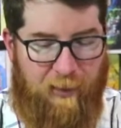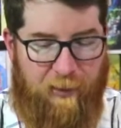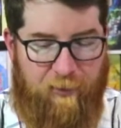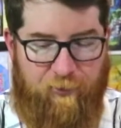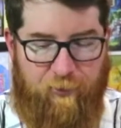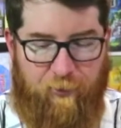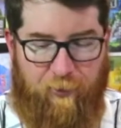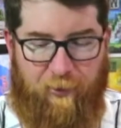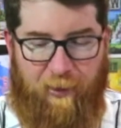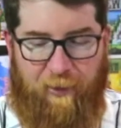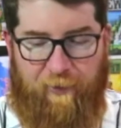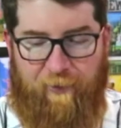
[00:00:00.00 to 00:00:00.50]

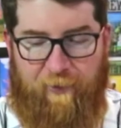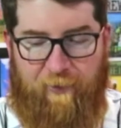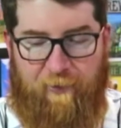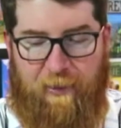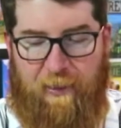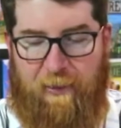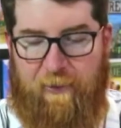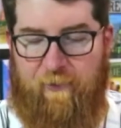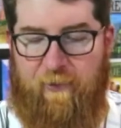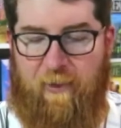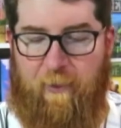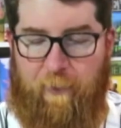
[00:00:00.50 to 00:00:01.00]
So I think
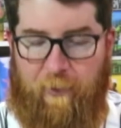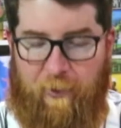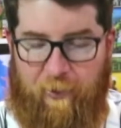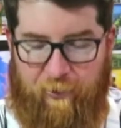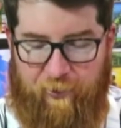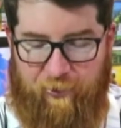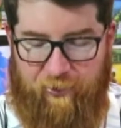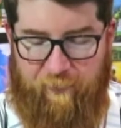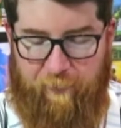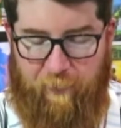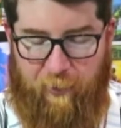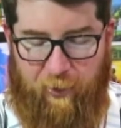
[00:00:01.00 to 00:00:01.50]
that that part
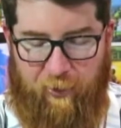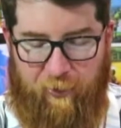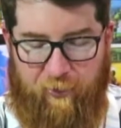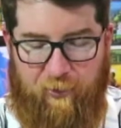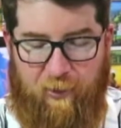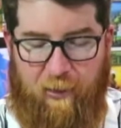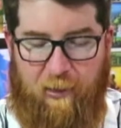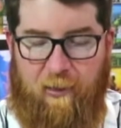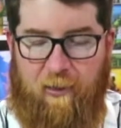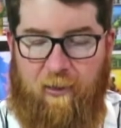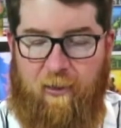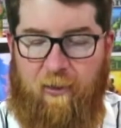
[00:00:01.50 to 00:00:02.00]
is smart.
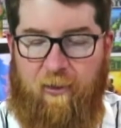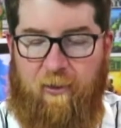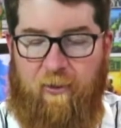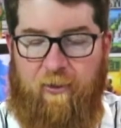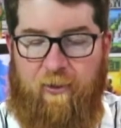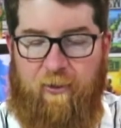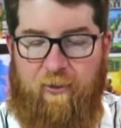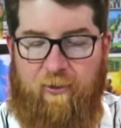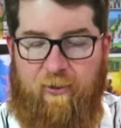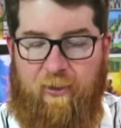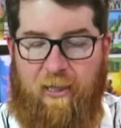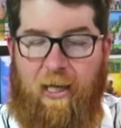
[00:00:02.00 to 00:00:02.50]

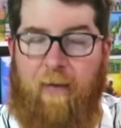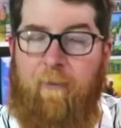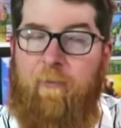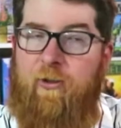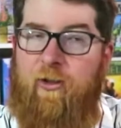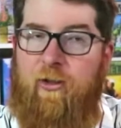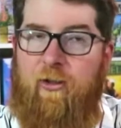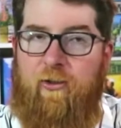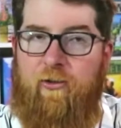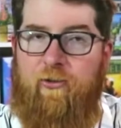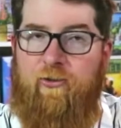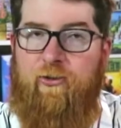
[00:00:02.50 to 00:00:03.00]
The, the game
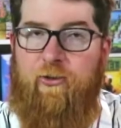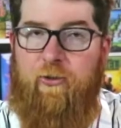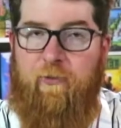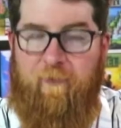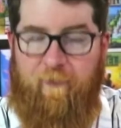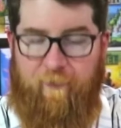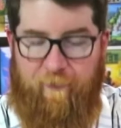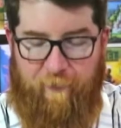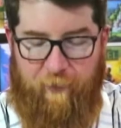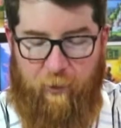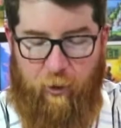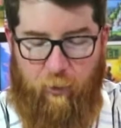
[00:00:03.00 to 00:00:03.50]
turns do
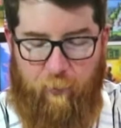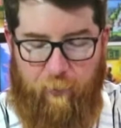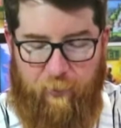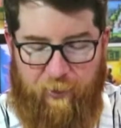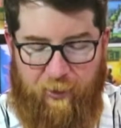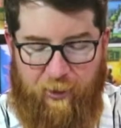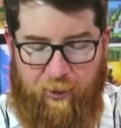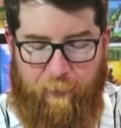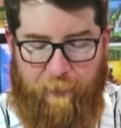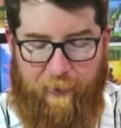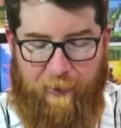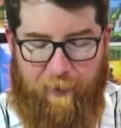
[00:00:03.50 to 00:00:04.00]
flow
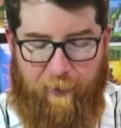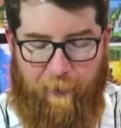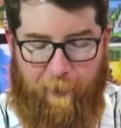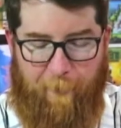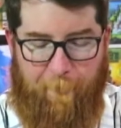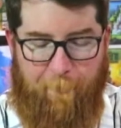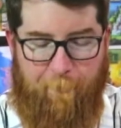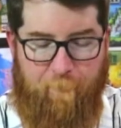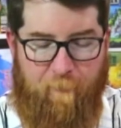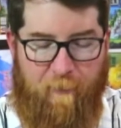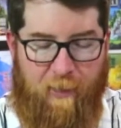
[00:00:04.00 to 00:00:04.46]
pretty quickly.